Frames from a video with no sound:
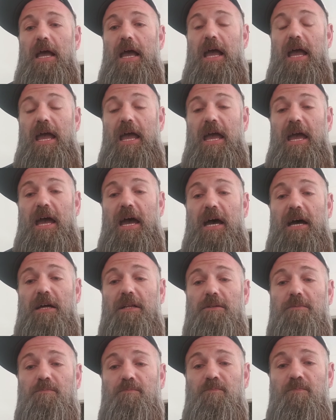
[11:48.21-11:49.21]

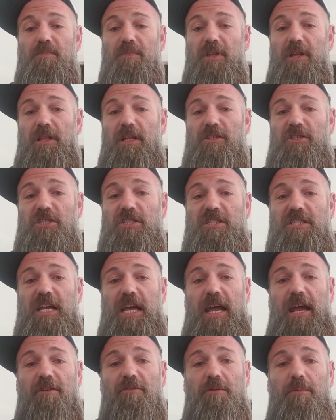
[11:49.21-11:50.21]
And let's just
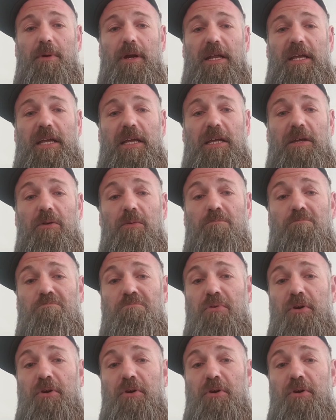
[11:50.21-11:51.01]
say everybody